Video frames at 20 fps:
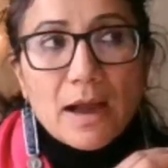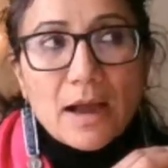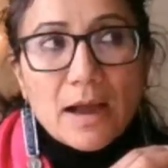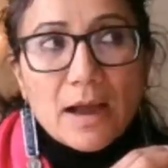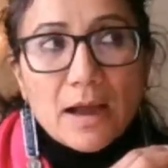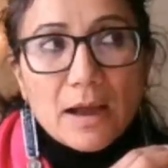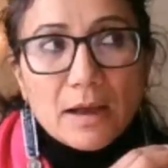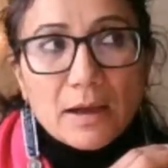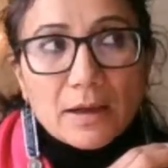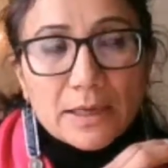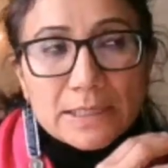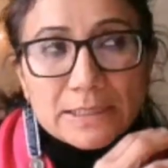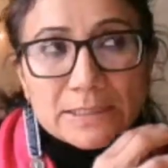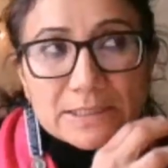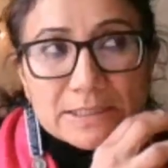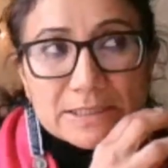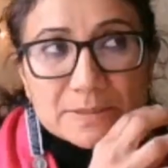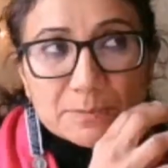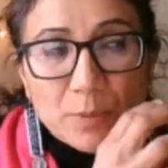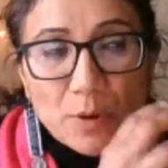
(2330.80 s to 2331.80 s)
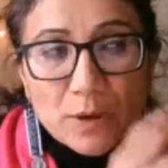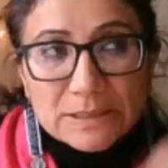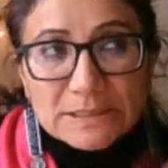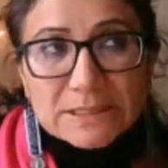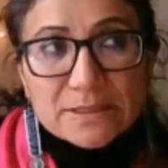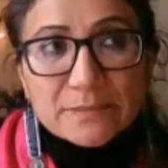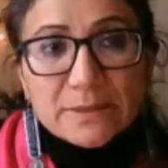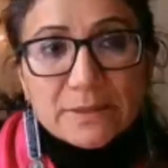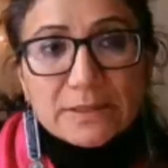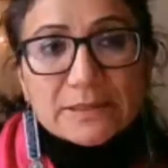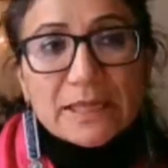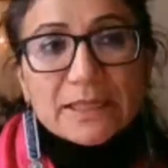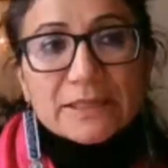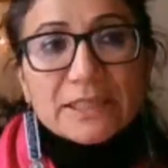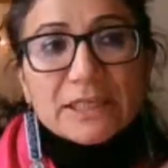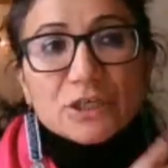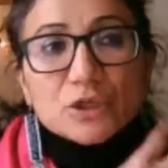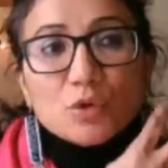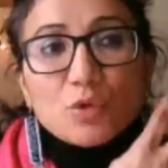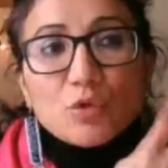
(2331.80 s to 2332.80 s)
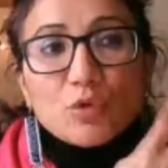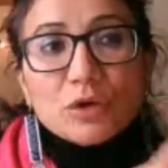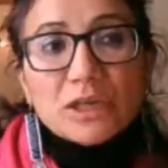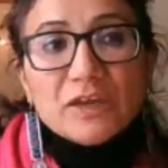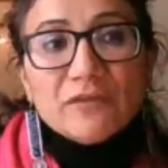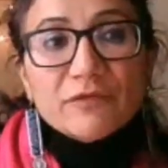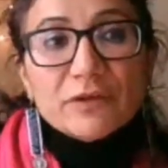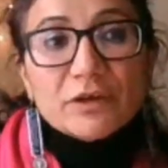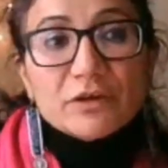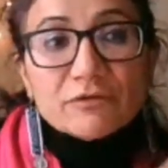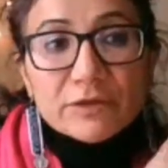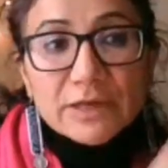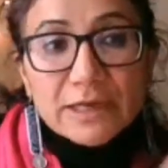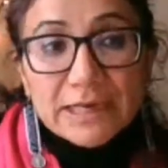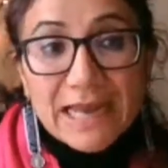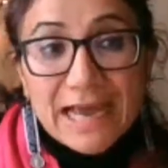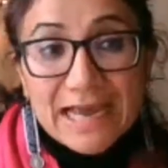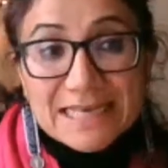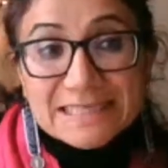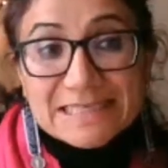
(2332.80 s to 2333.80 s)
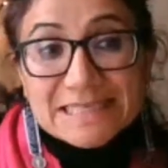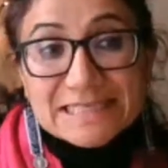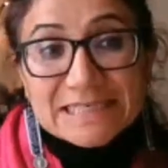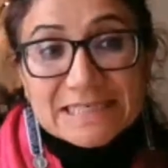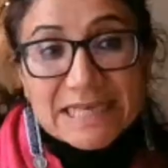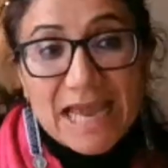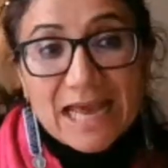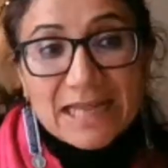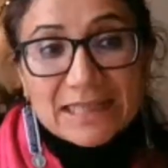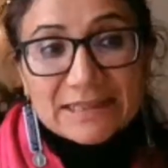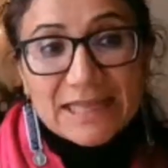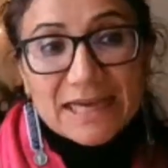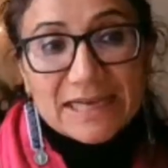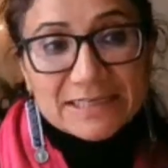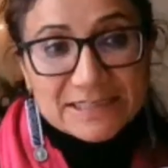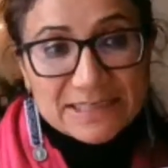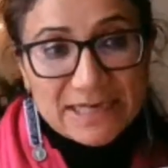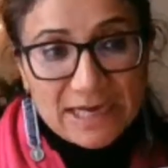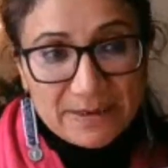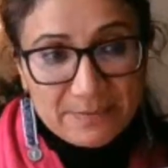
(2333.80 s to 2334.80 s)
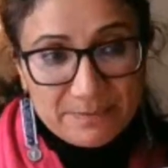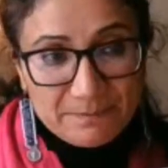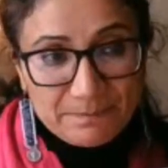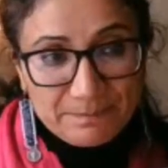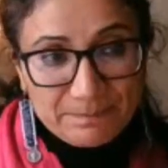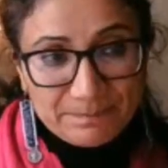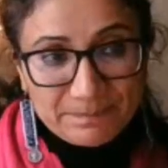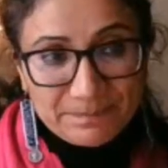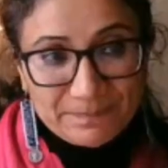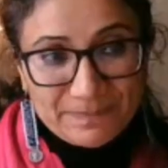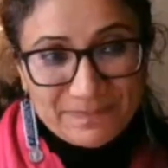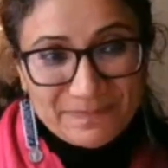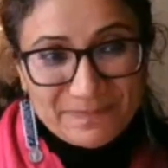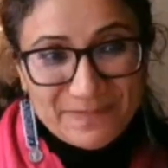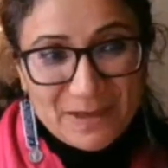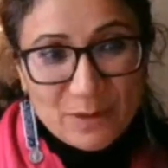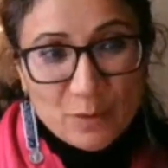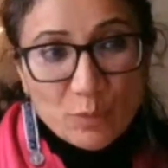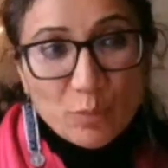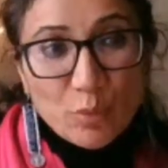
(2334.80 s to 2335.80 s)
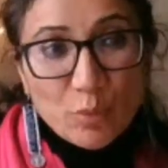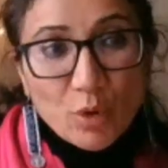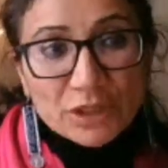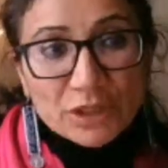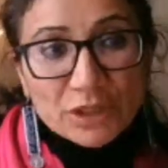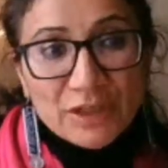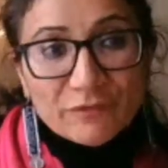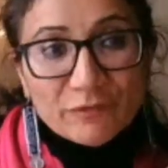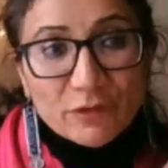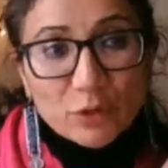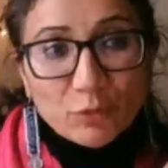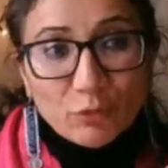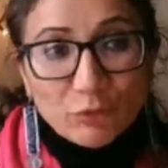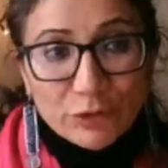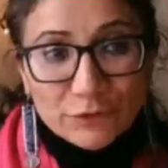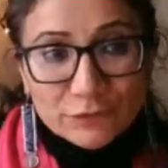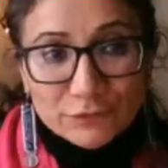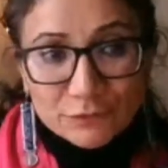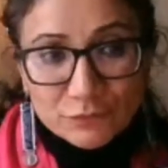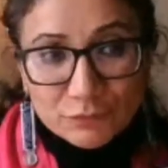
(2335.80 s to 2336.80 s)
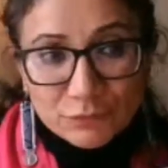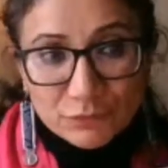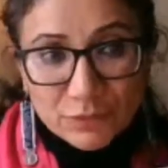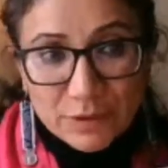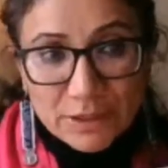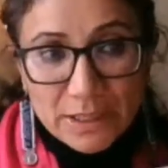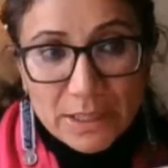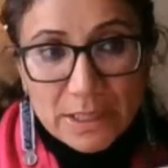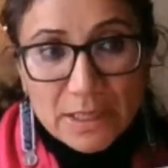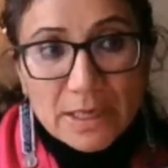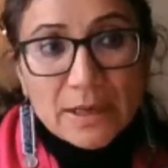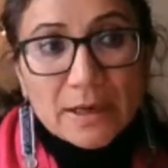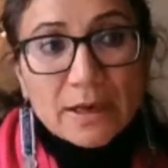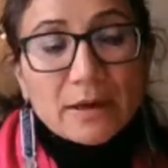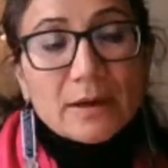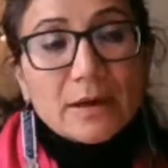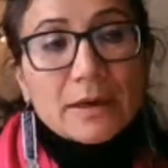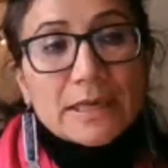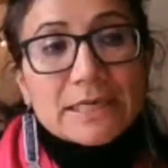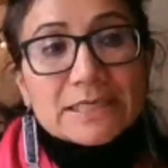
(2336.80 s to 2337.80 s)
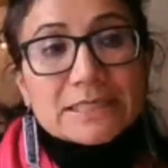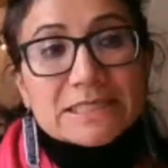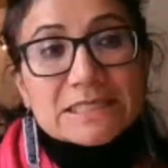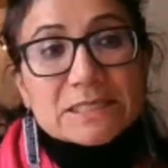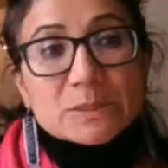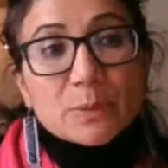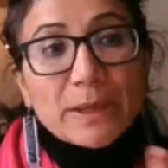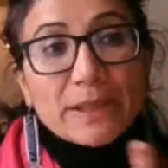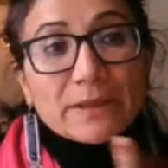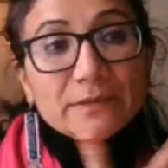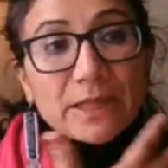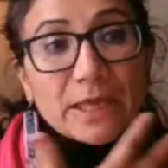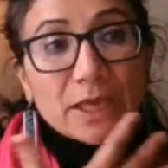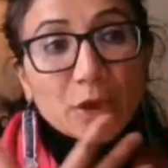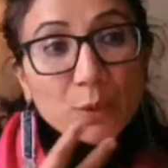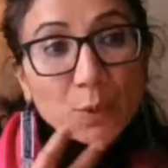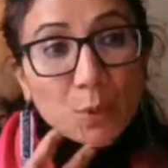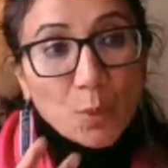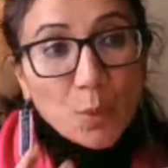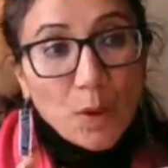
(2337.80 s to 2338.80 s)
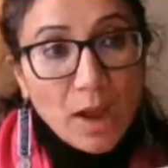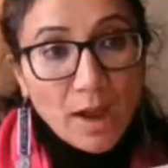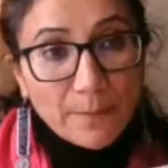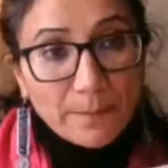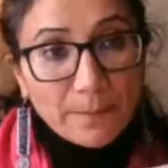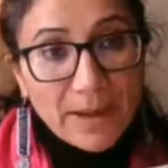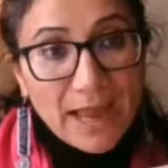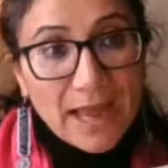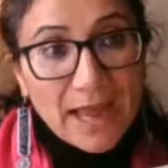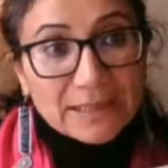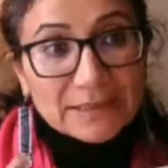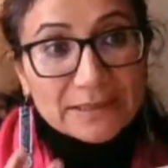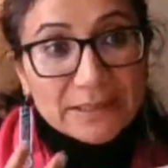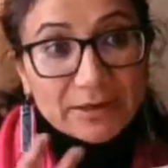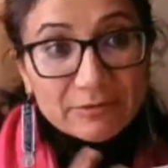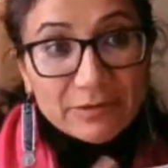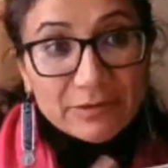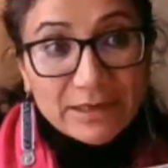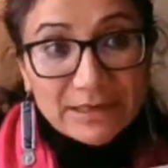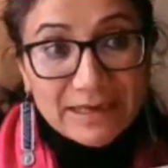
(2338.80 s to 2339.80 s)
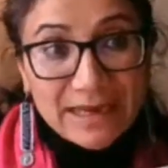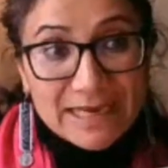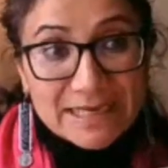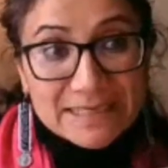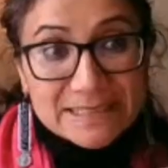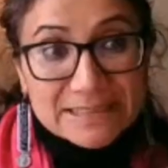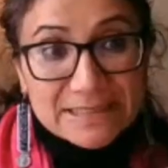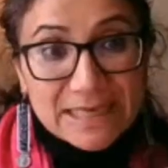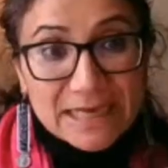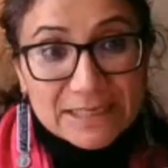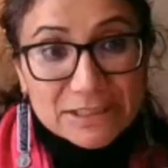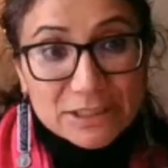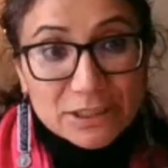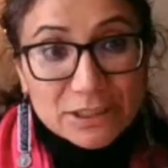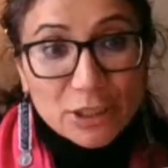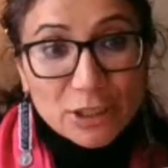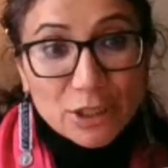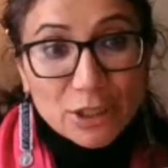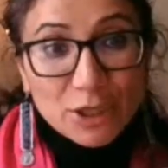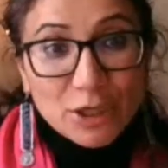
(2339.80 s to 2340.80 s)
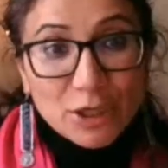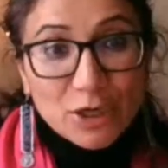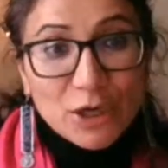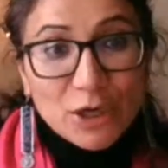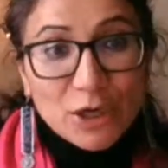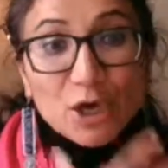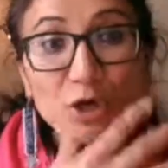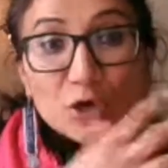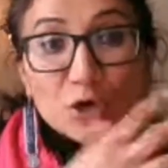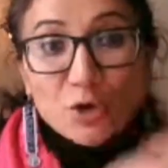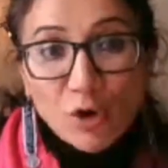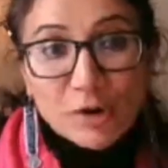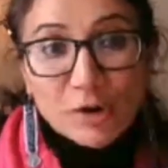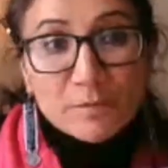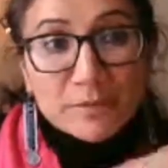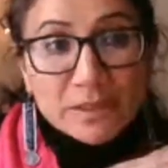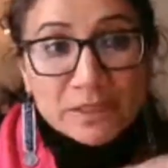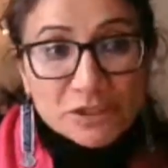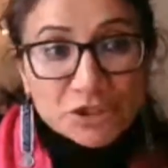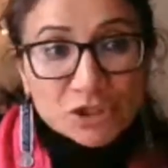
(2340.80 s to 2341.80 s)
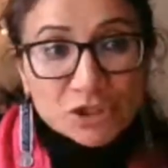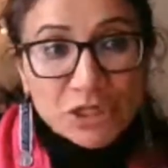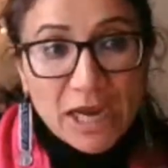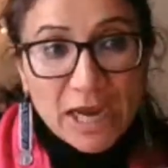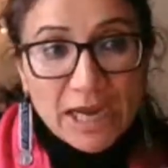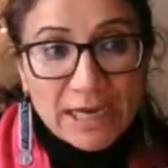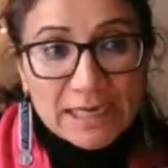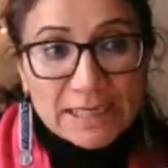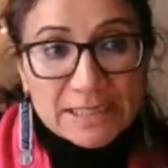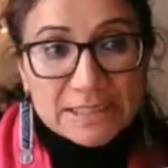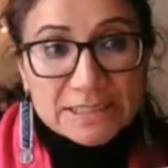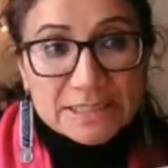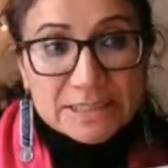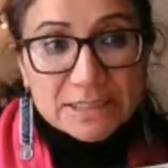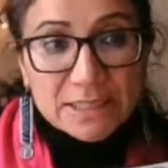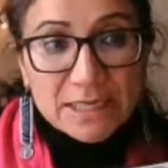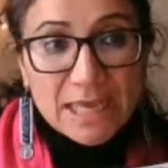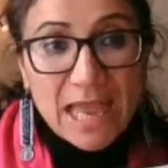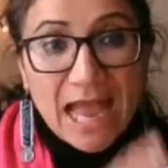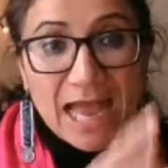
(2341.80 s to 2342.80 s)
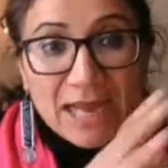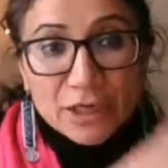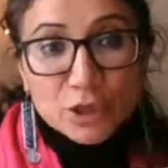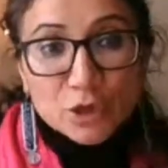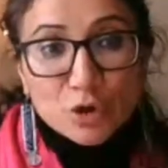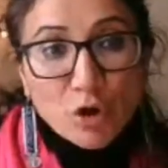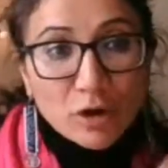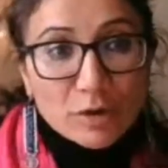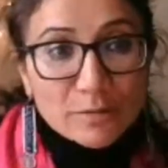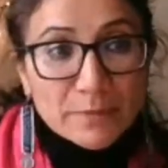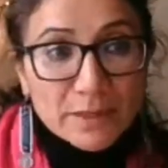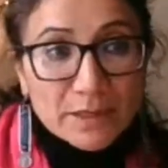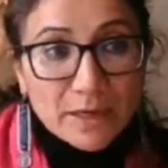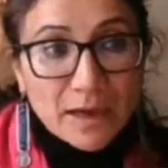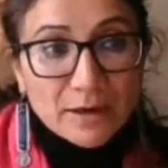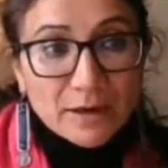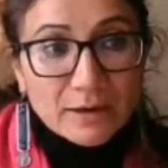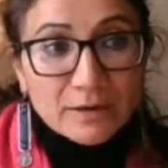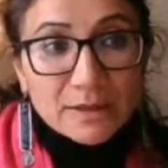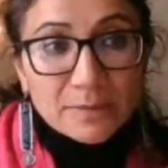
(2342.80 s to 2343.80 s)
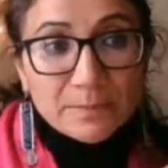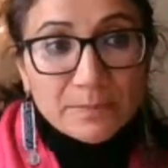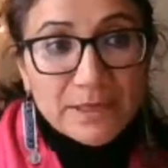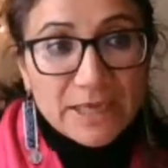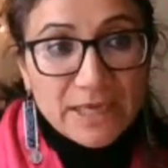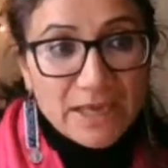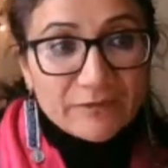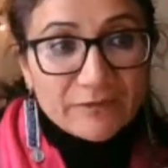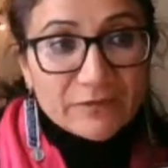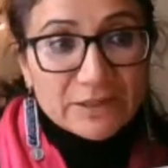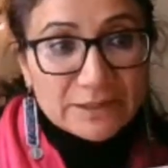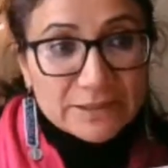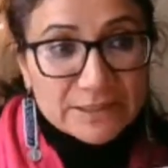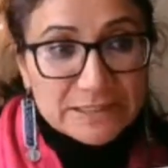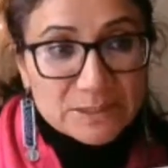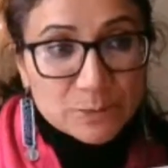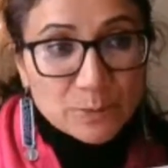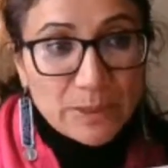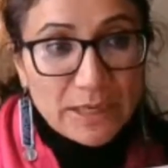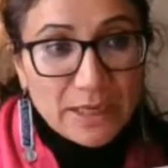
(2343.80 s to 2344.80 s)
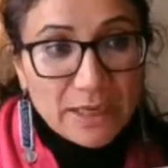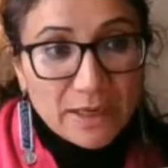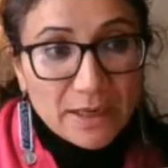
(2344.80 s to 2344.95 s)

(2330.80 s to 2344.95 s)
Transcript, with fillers: mm. it's possible that they don't even realize it at that time what they were going mm. through hmm. uh, it is when they grow up and they realize that a normal child and a normal uncle behave in this way